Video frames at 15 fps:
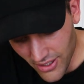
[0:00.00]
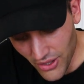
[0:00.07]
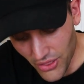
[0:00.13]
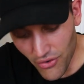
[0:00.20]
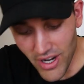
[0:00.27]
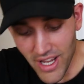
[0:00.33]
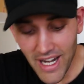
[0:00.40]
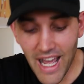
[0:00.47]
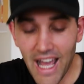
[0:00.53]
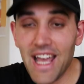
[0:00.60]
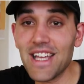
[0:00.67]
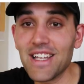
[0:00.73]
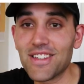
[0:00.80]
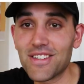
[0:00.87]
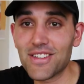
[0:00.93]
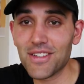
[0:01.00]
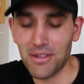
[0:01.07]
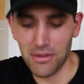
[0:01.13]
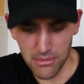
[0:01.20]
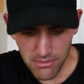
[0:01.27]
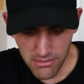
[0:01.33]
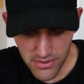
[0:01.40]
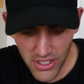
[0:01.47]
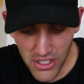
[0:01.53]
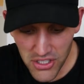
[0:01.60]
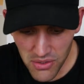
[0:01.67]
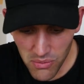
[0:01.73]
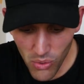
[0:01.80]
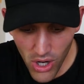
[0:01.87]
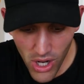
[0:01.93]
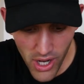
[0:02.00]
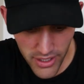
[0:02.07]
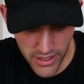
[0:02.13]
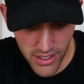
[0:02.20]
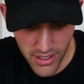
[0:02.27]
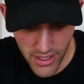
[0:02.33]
3 and 8 doesn't work.